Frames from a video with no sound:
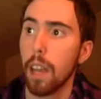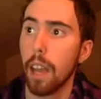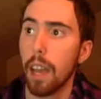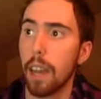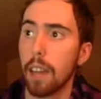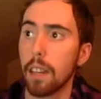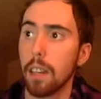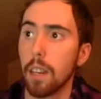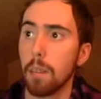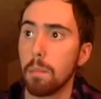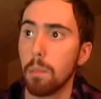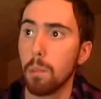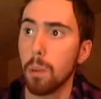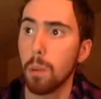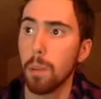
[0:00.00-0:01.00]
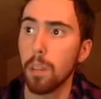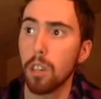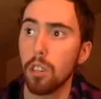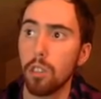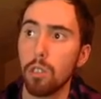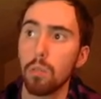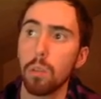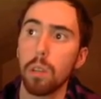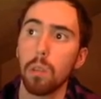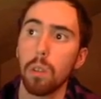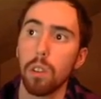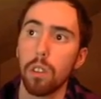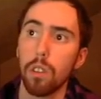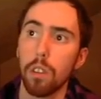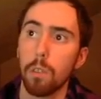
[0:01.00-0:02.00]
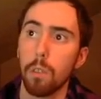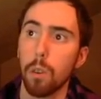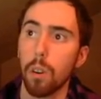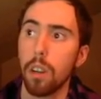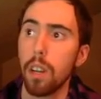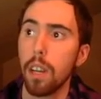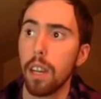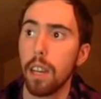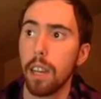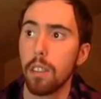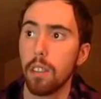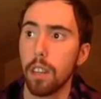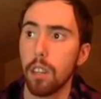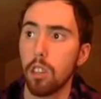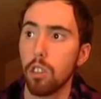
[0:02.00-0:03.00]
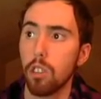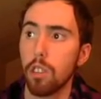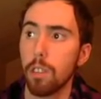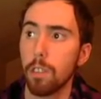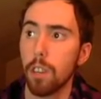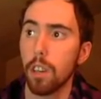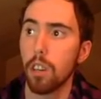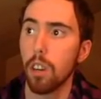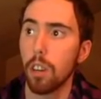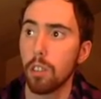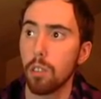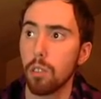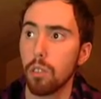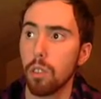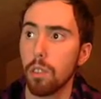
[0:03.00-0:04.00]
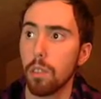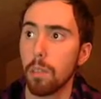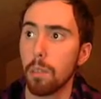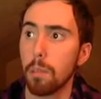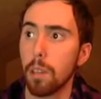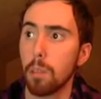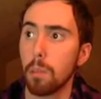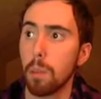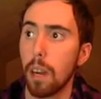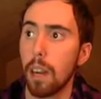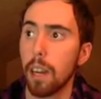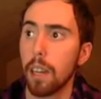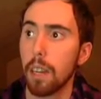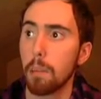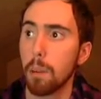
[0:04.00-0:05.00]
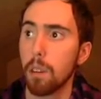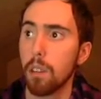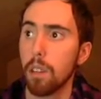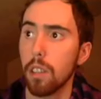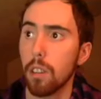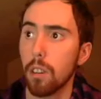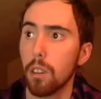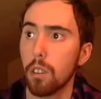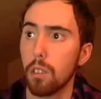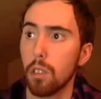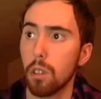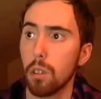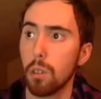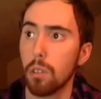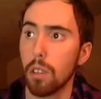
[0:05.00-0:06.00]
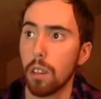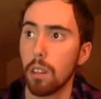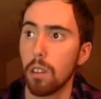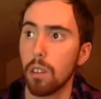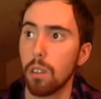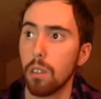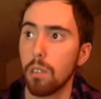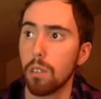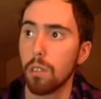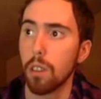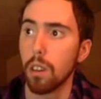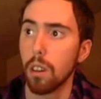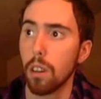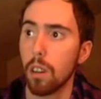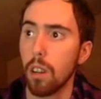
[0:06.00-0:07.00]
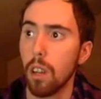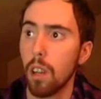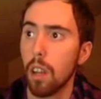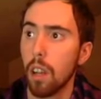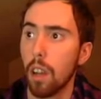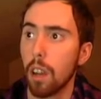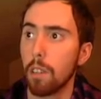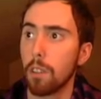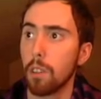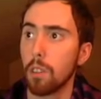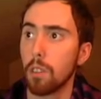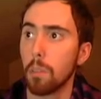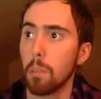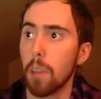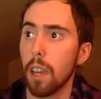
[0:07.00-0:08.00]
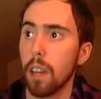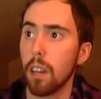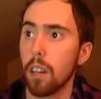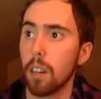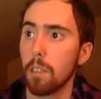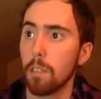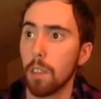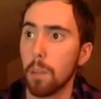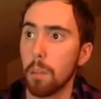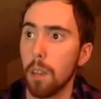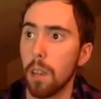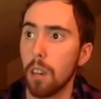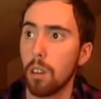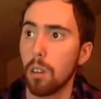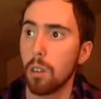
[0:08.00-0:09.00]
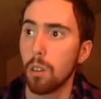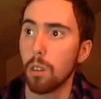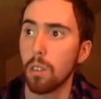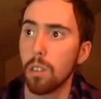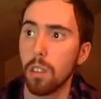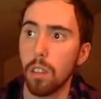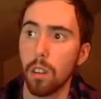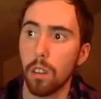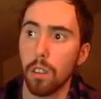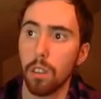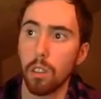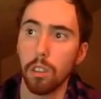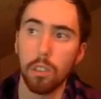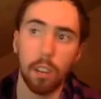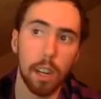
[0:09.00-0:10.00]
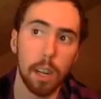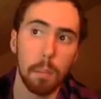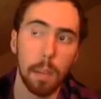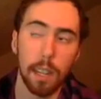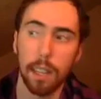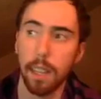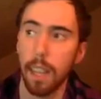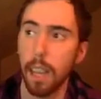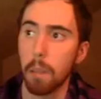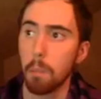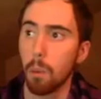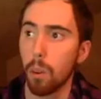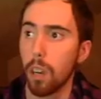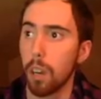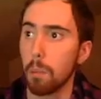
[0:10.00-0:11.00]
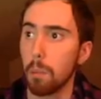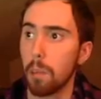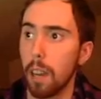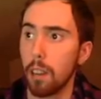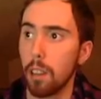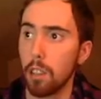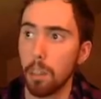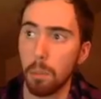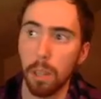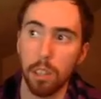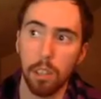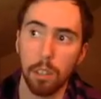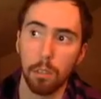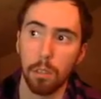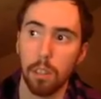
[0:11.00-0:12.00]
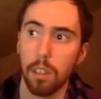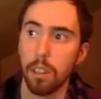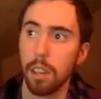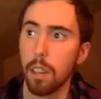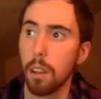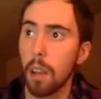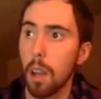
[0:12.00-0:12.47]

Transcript: And um, you pretty much, this is what you want to look for, is like just different clusters of them nearby. Apparently they're in twos. I don't know if they're, if there's a male and a female or, you know, they're just trying to make the game more L LGBT friendly.